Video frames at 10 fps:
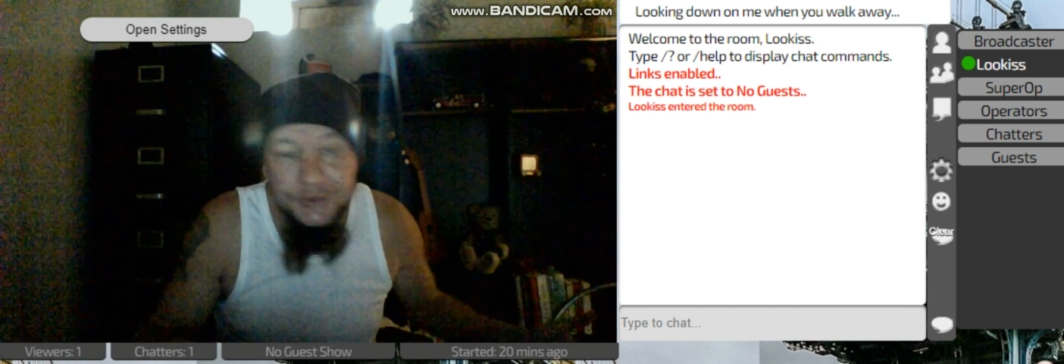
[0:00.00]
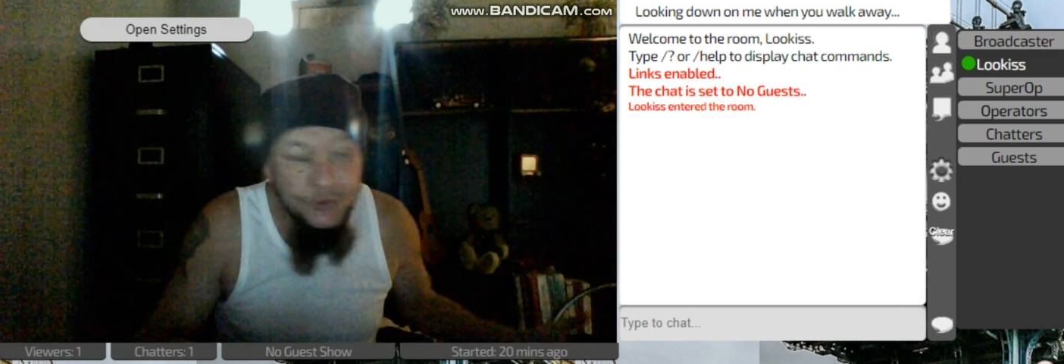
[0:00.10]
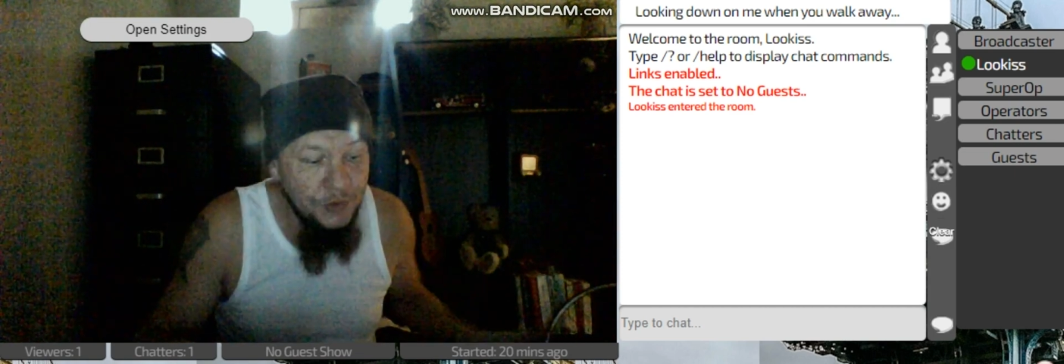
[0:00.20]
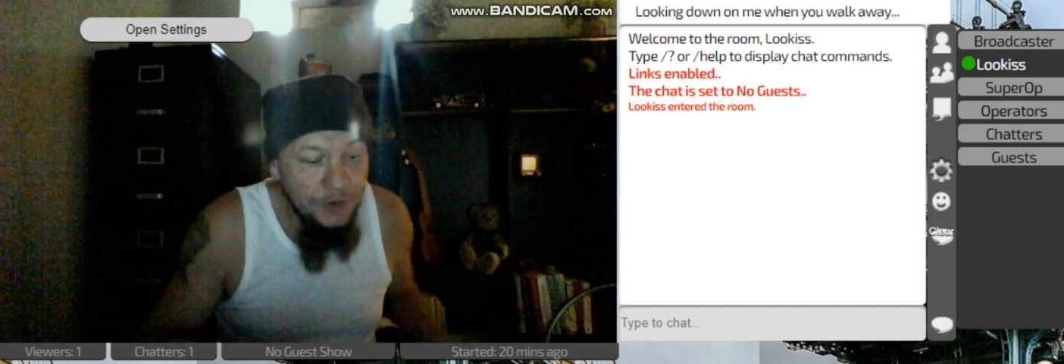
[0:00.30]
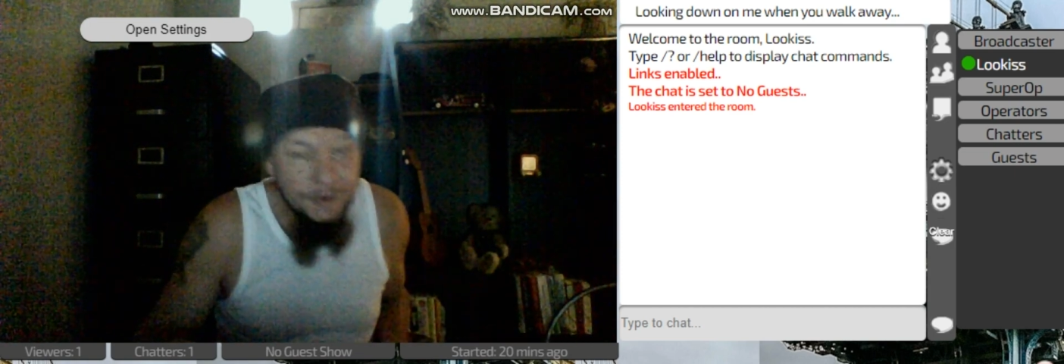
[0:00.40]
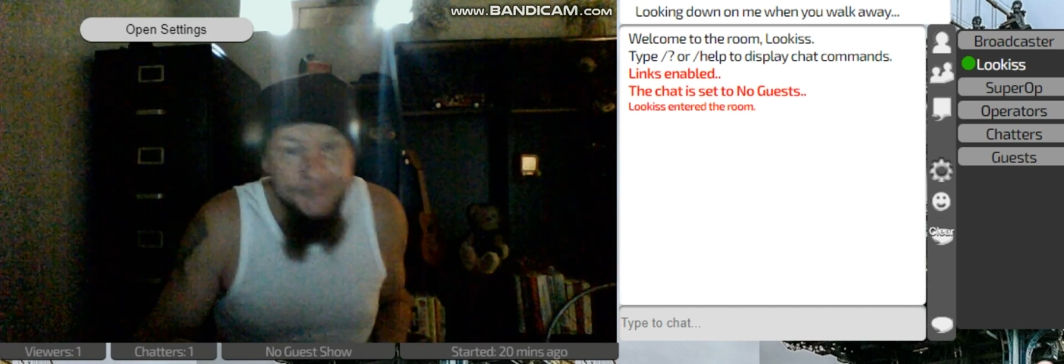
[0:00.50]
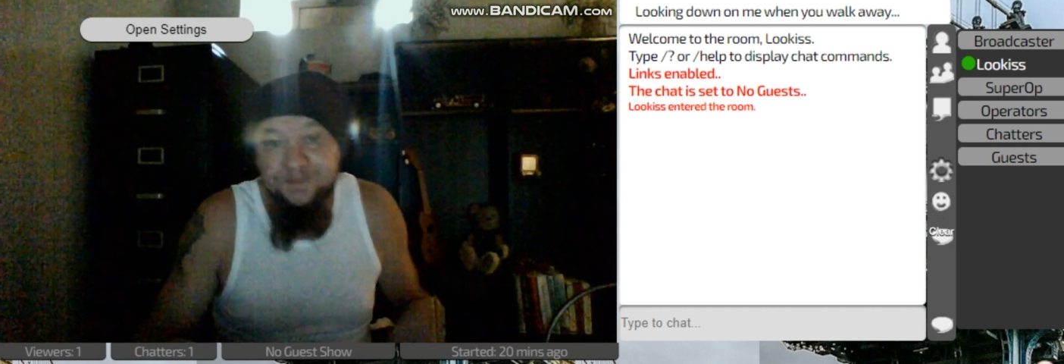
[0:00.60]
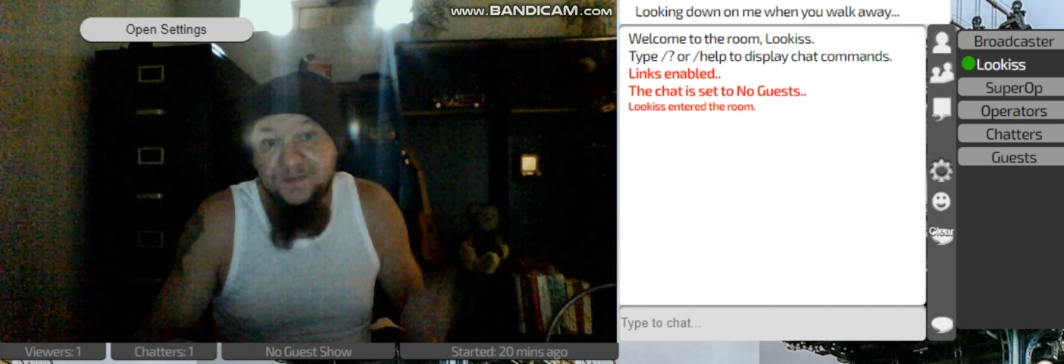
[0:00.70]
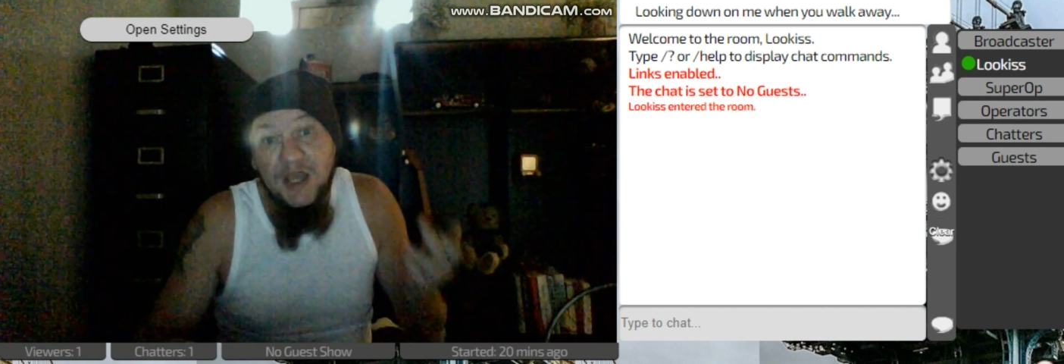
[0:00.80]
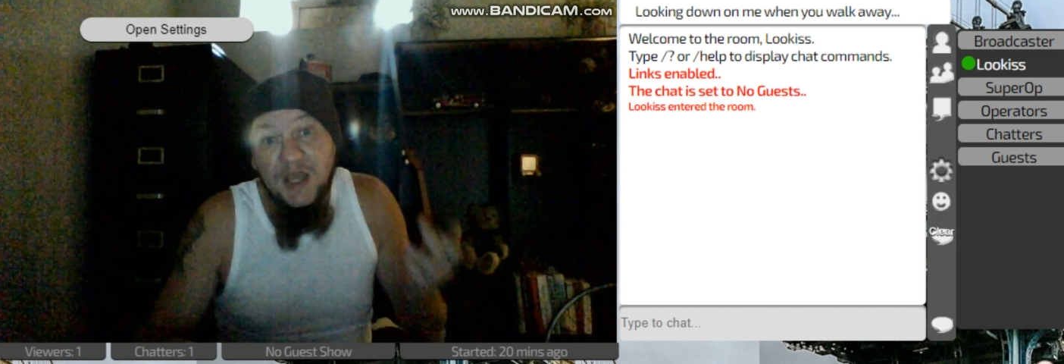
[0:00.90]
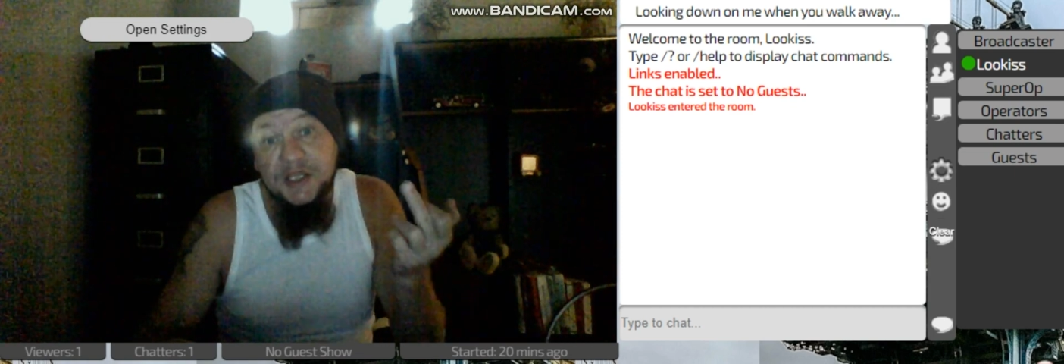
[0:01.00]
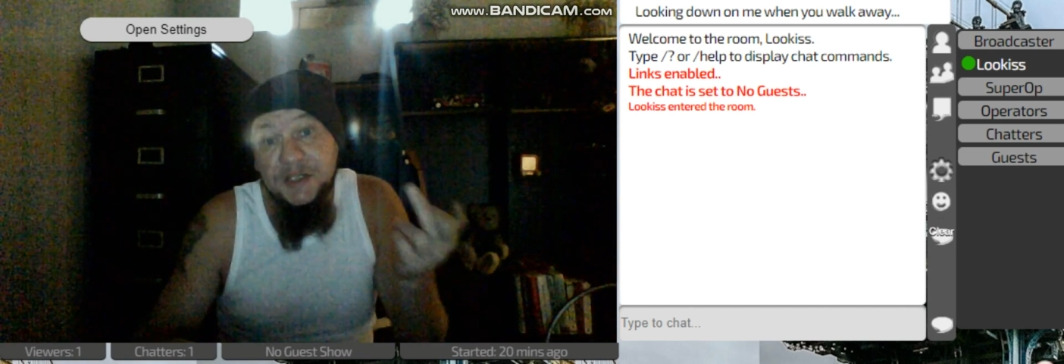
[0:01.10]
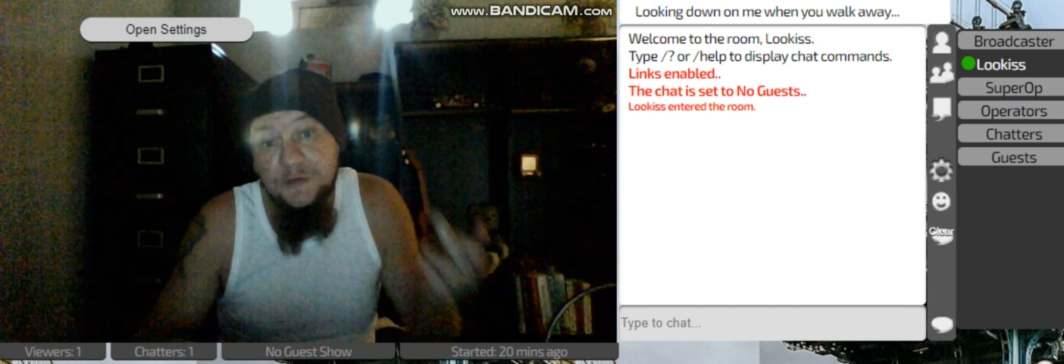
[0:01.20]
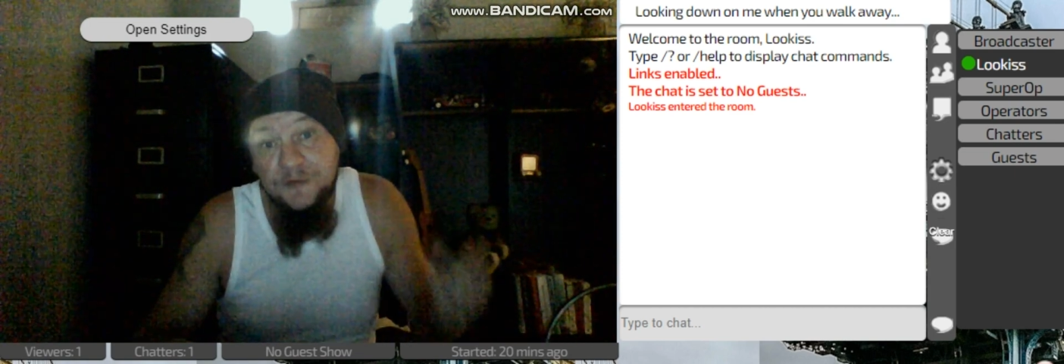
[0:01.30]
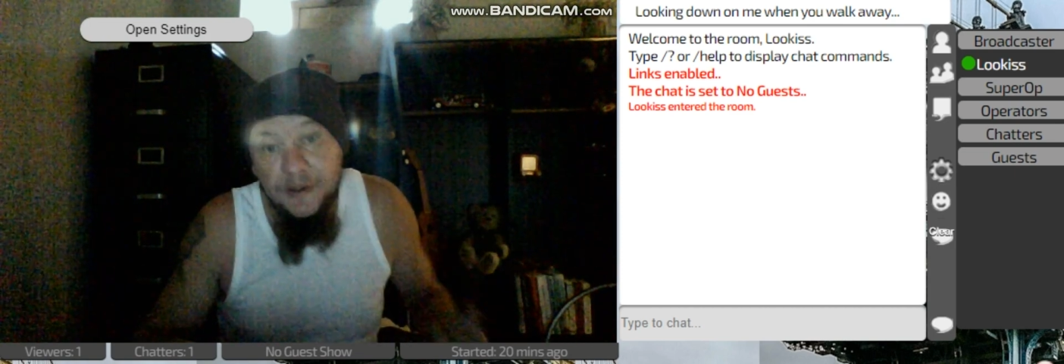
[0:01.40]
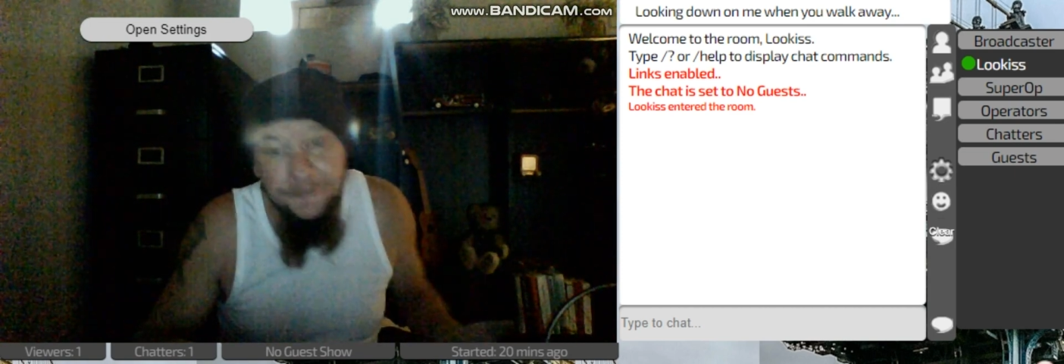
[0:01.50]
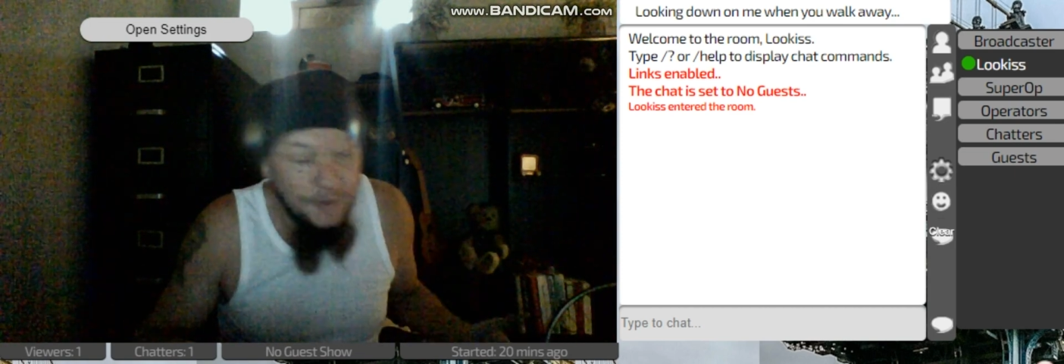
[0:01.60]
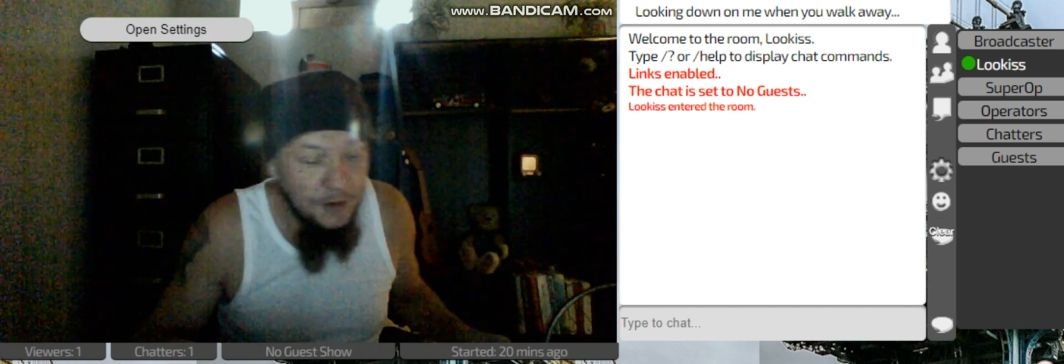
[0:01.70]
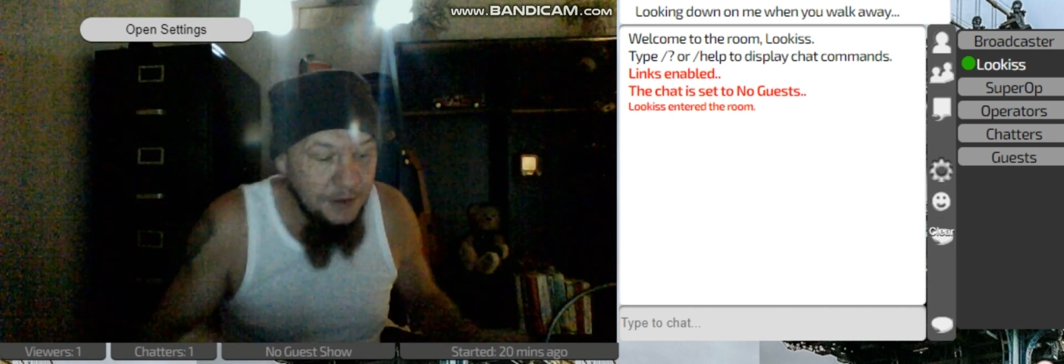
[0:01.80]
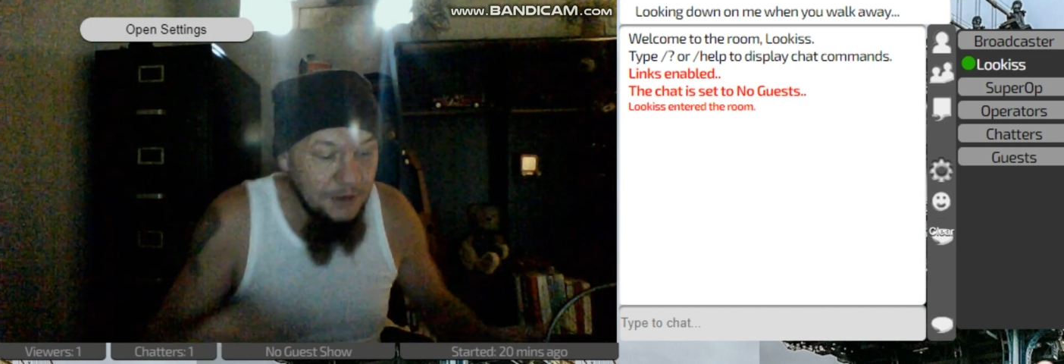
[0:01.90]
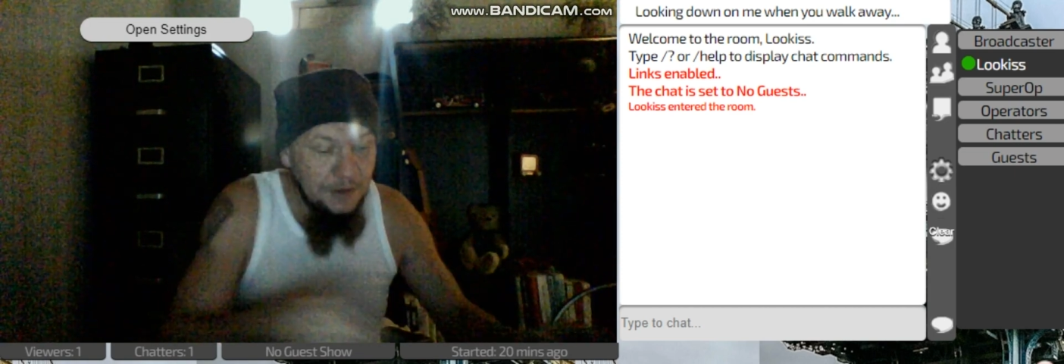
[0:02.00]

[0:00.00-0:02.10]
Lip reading: do. I could give a flying fuck.